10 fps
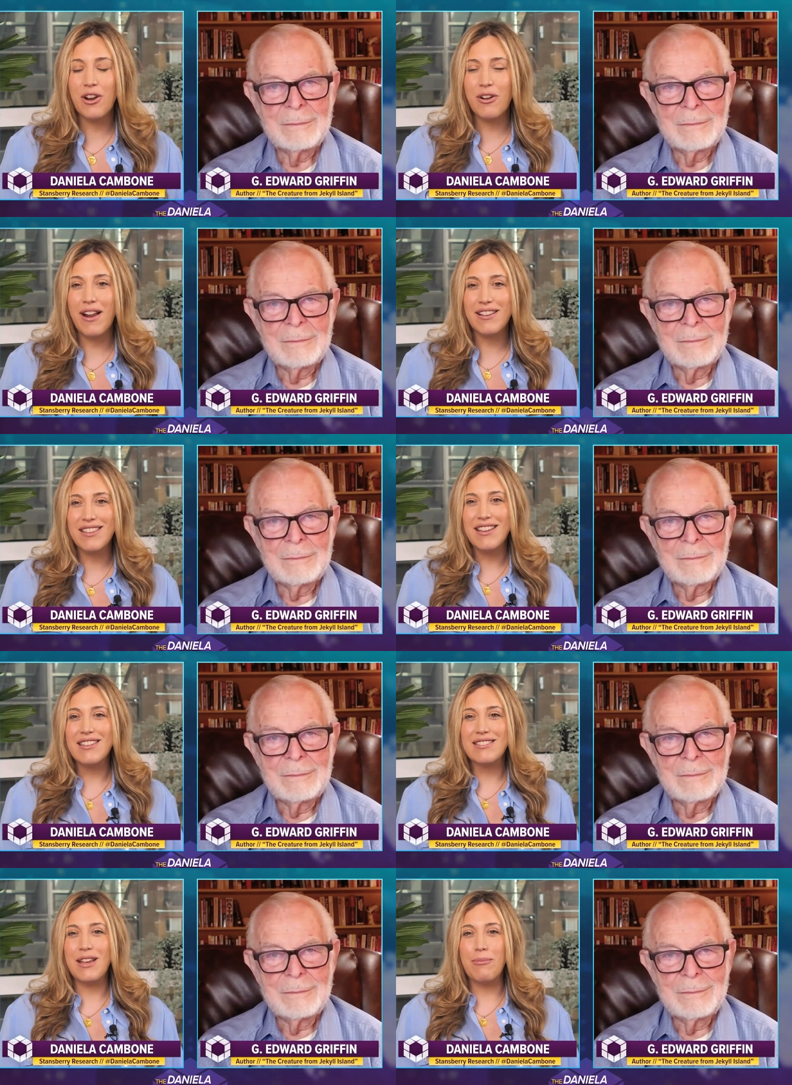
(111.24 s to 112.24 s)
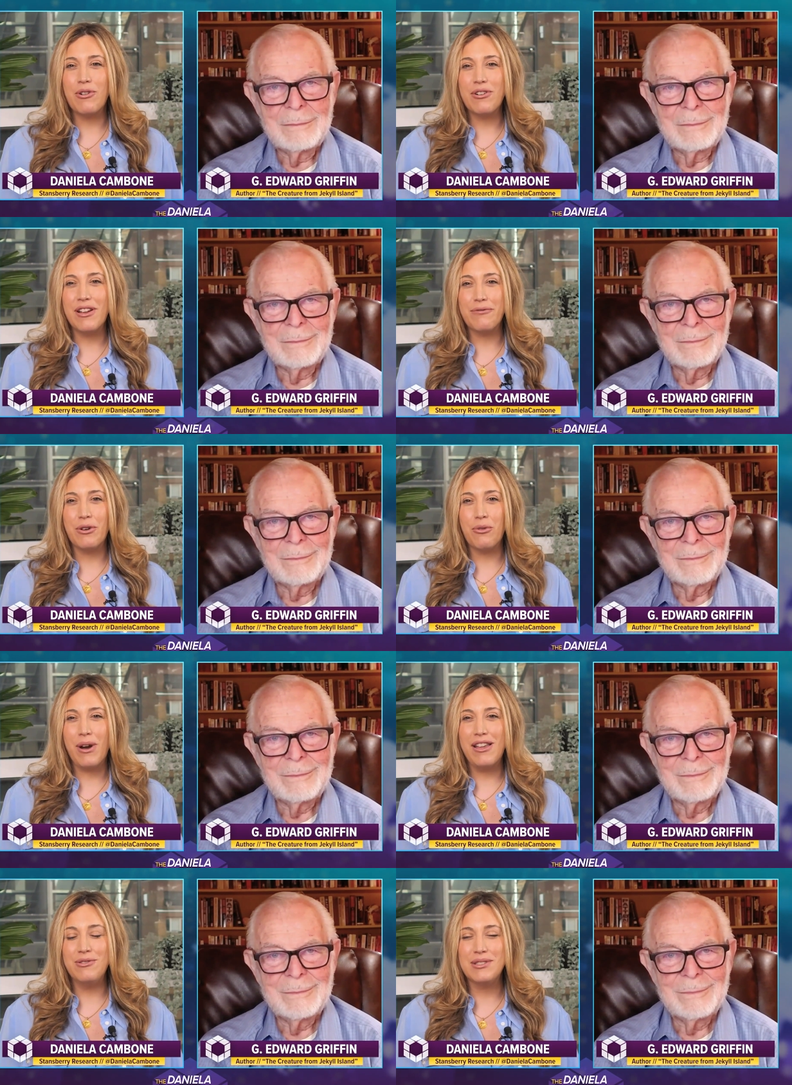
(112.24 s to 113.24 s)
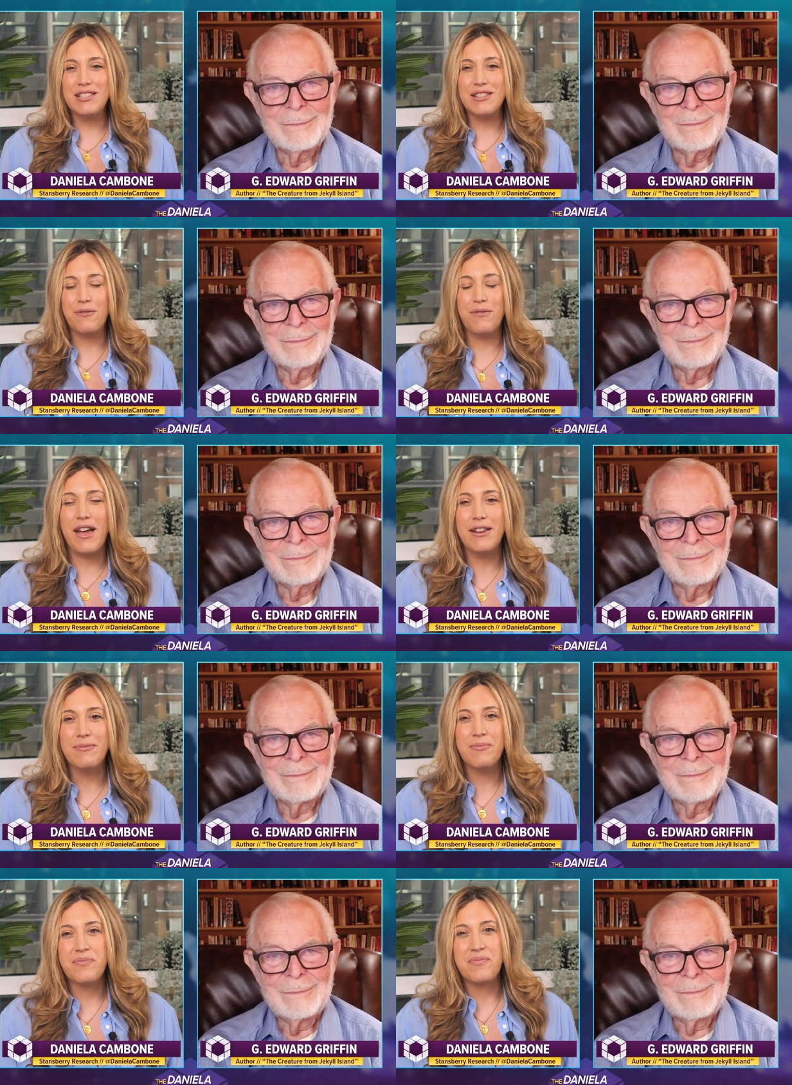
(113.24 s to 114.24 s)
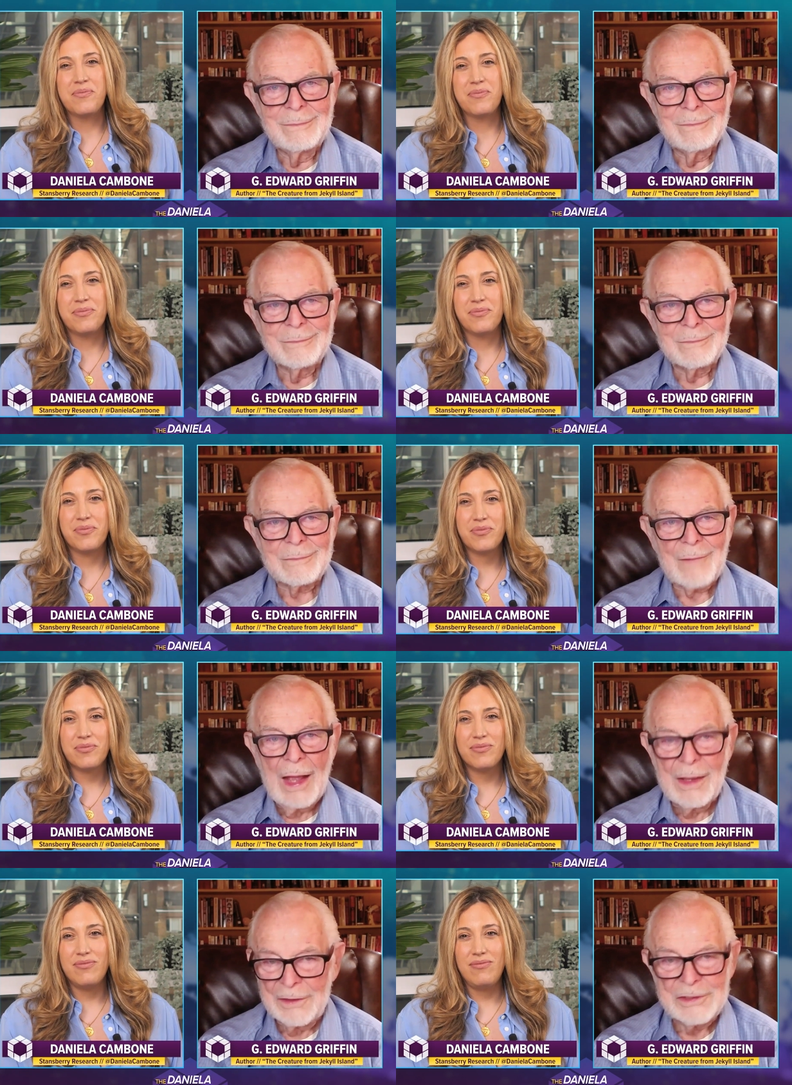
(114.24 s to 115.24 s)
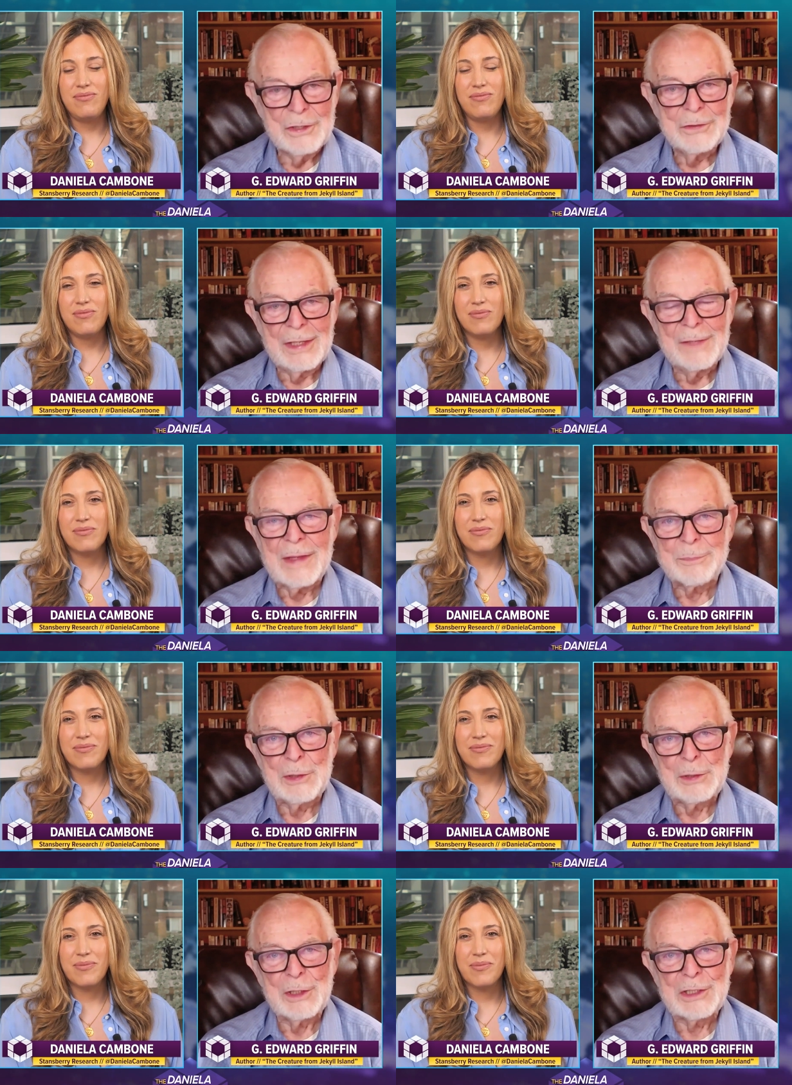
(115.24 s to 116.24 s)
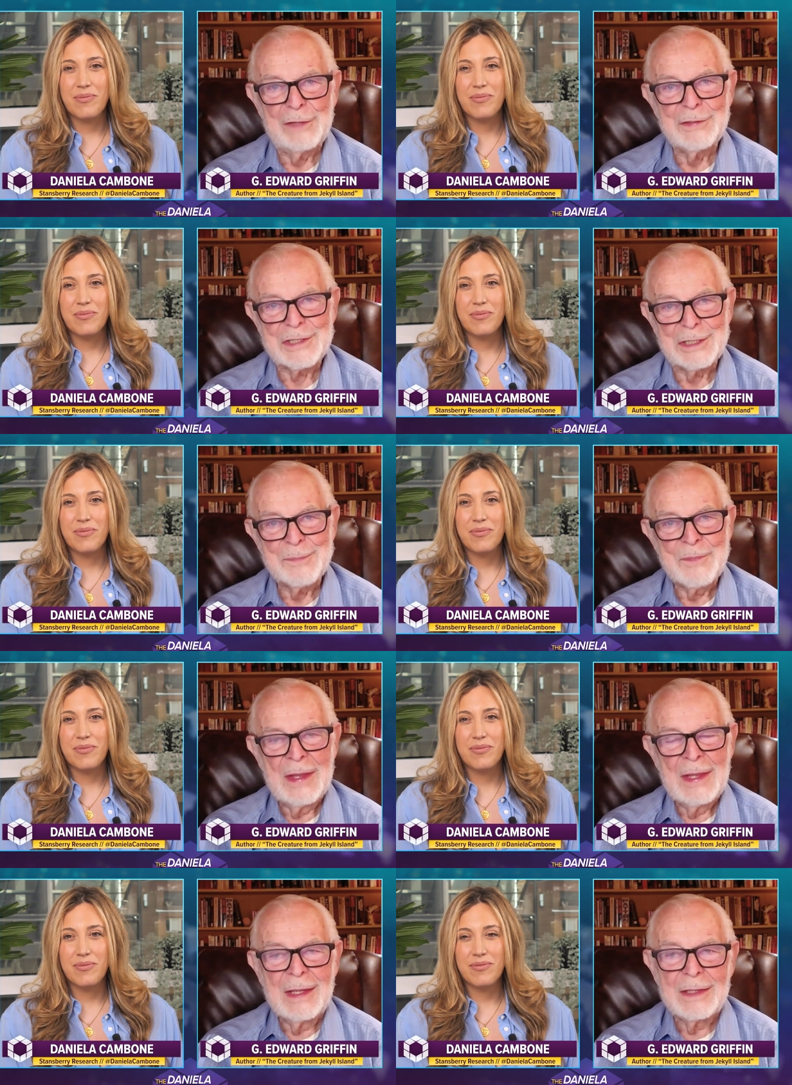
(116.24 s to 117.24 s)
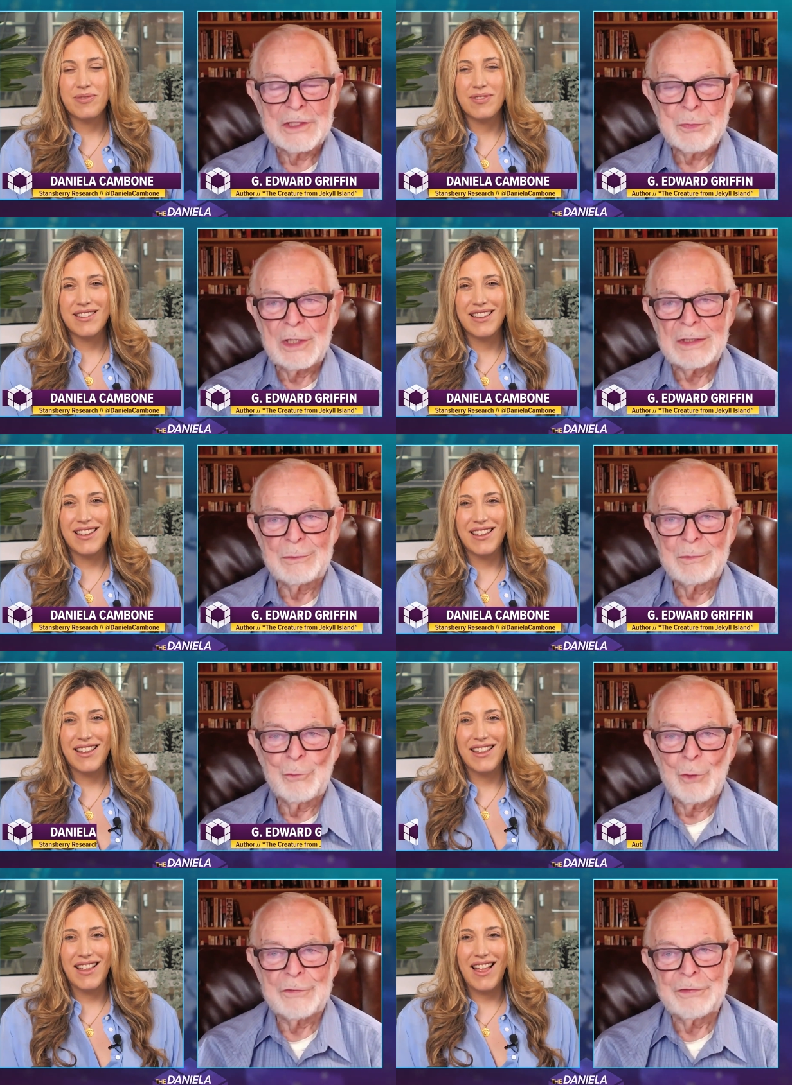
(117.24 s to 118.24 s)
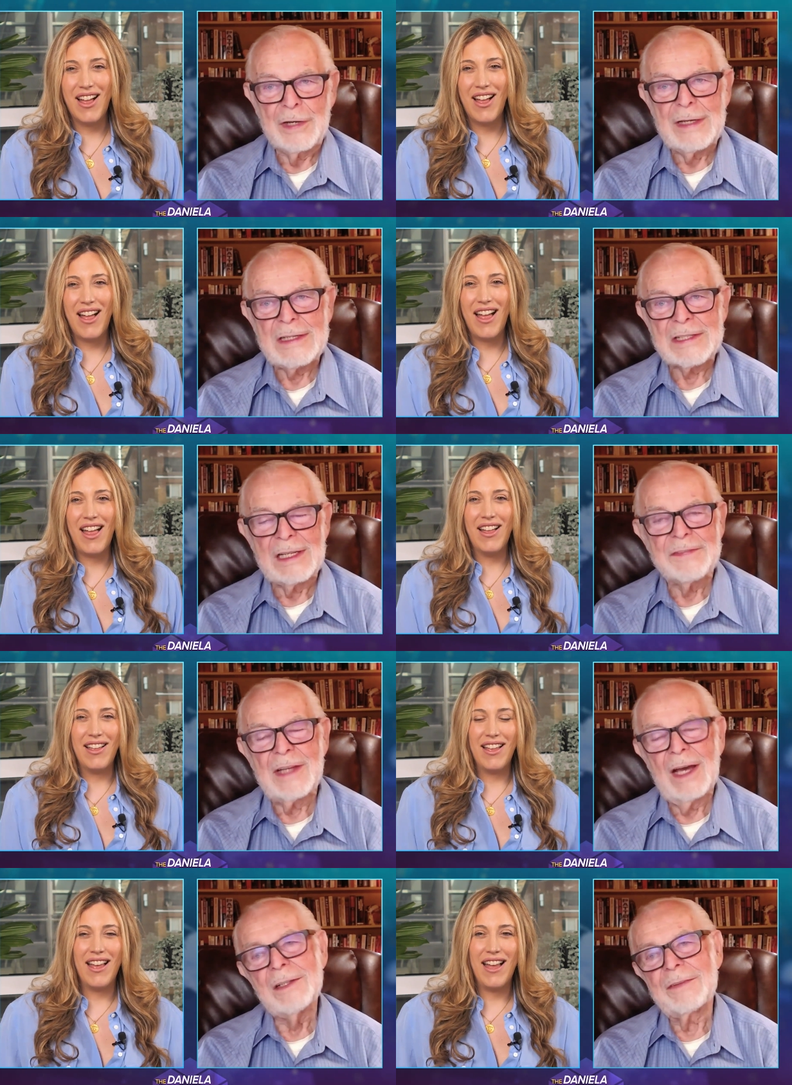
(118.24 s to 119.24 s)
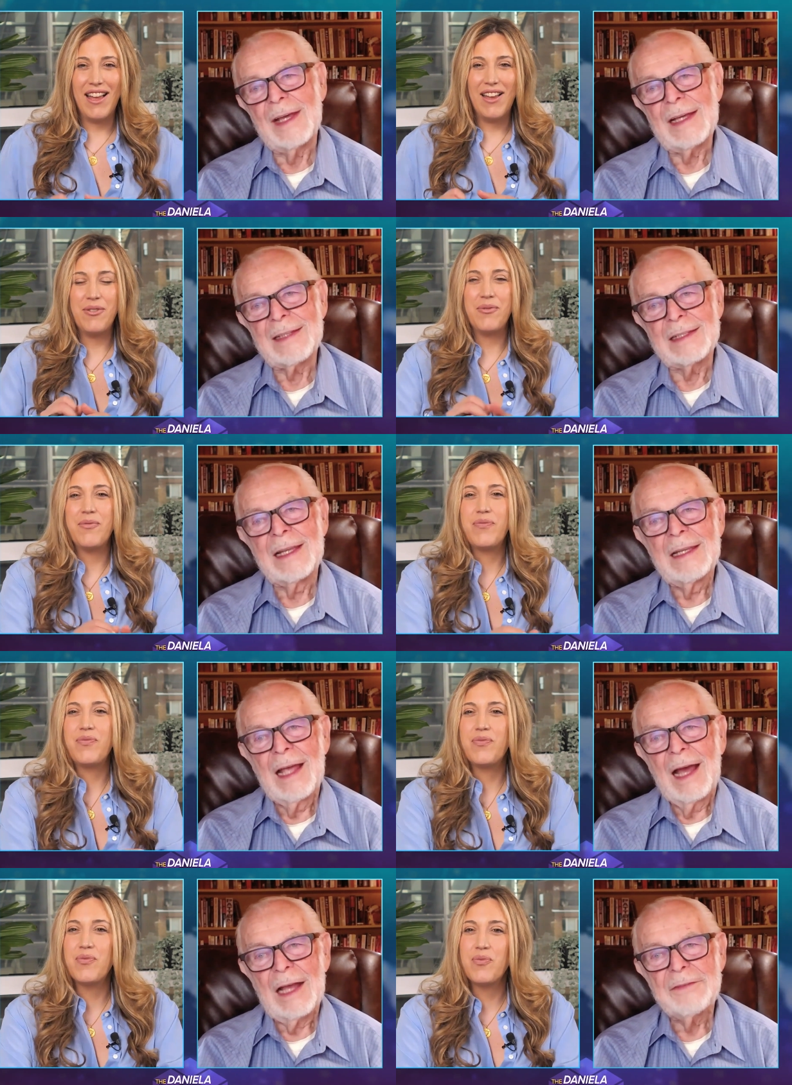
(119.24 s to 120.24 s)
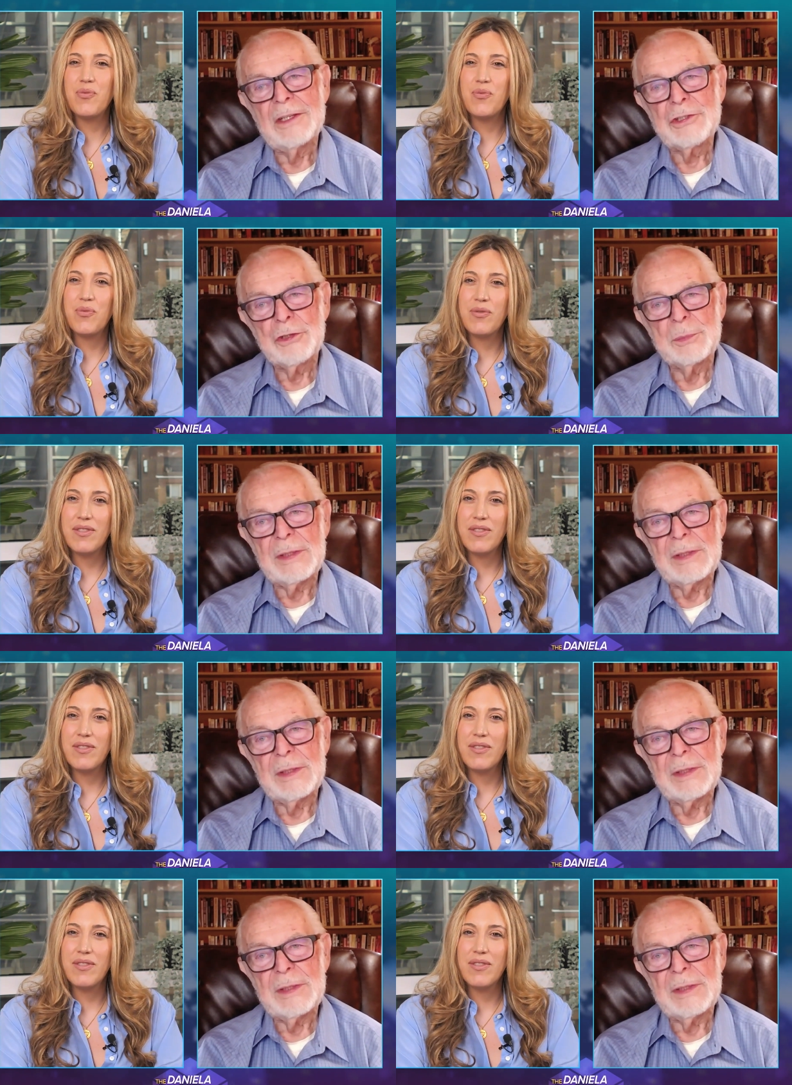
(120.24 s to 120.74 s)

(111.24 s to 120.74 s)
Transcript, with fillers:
Speaker 1: correct summary of the way you see the Fed?
Speaker 2: I think so, yeah. That pretty well covers it. There's one, one phrase left out of that that I think should